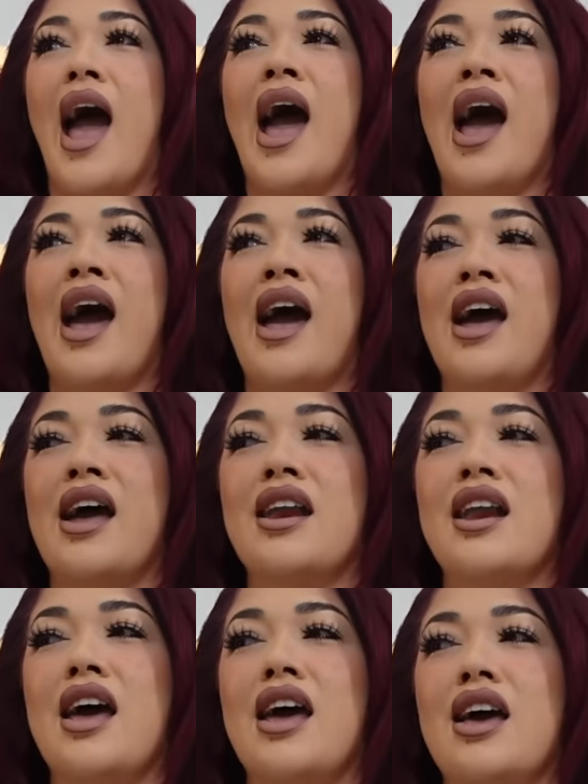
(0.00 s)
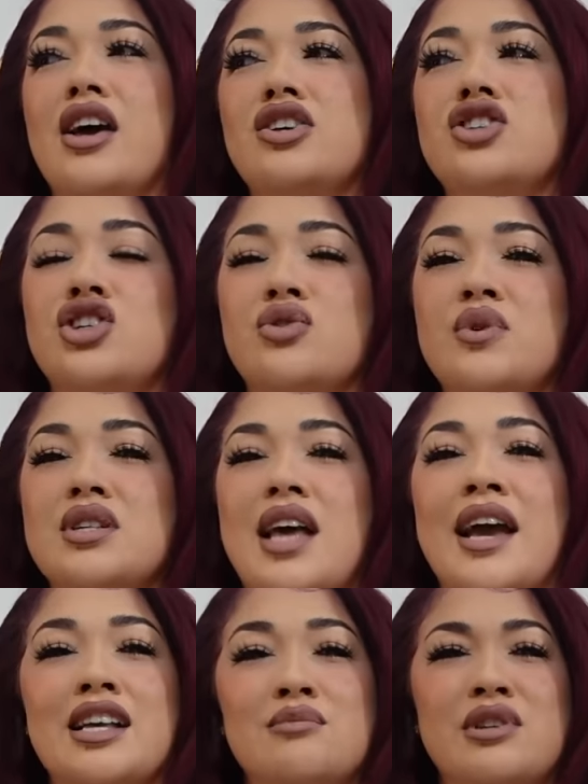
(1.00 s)
And she was,
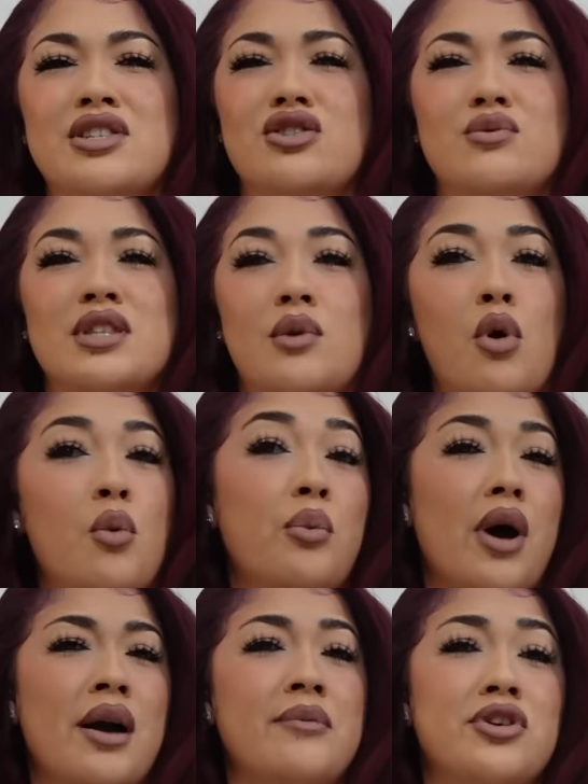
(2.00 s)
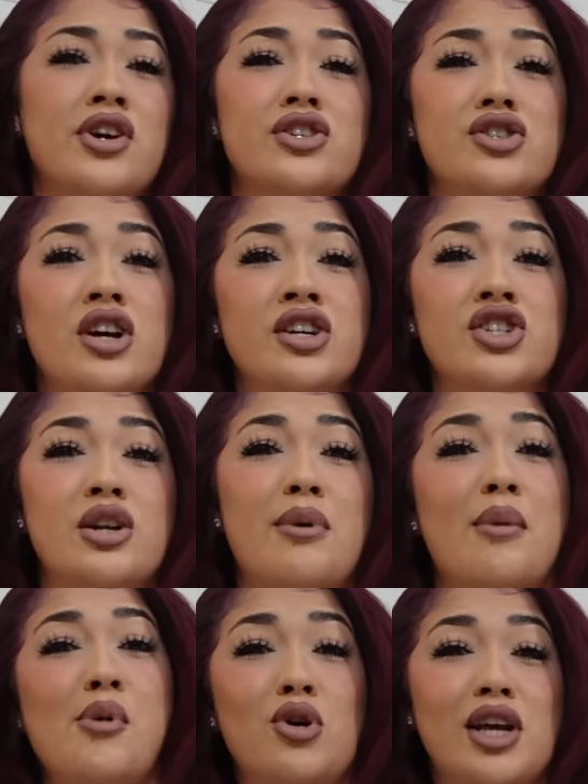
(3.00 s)
I guess my sister was like, well, you guys are talking shit
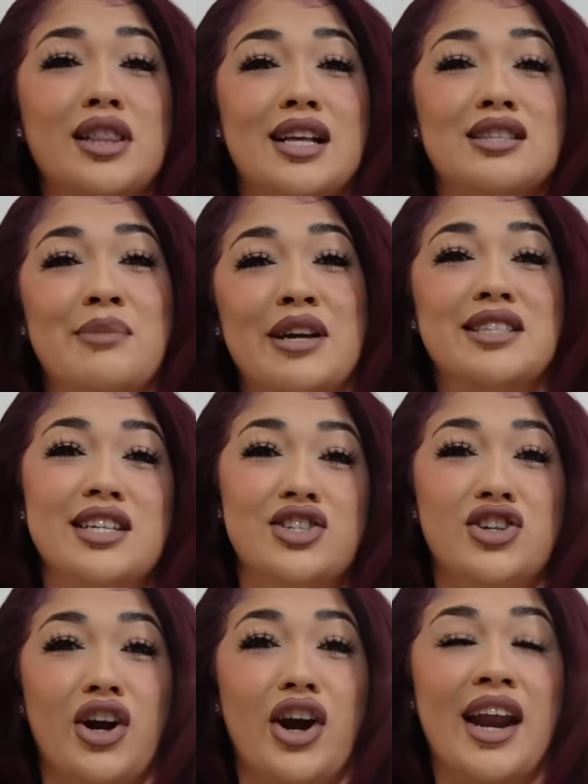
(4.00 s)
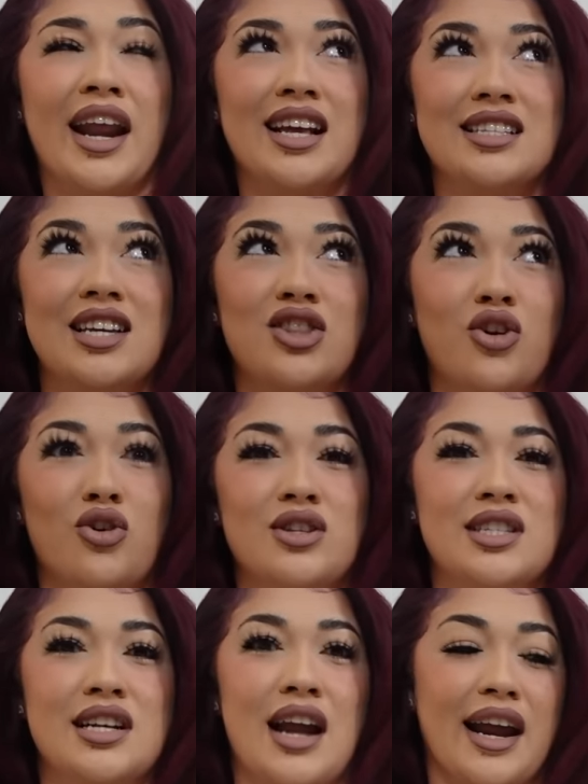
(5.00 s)
about Mo, like that's my sister. And I guess like the
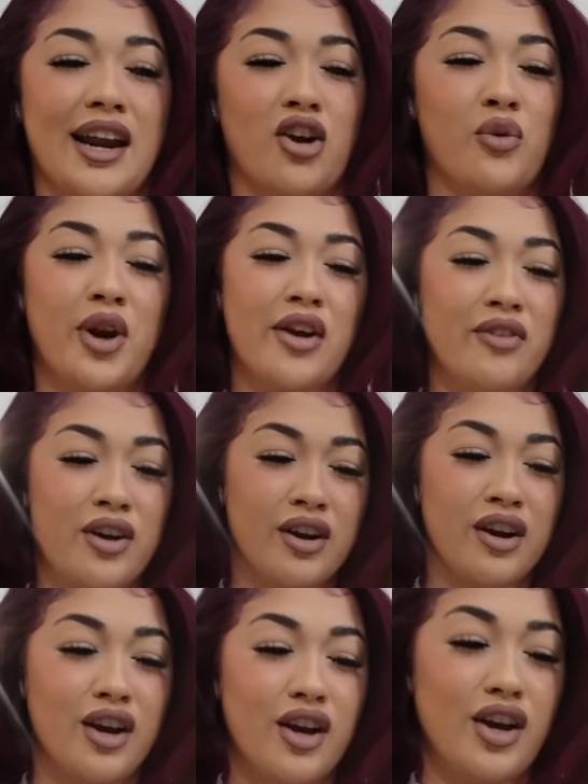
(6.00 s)
girls denied it or whatever.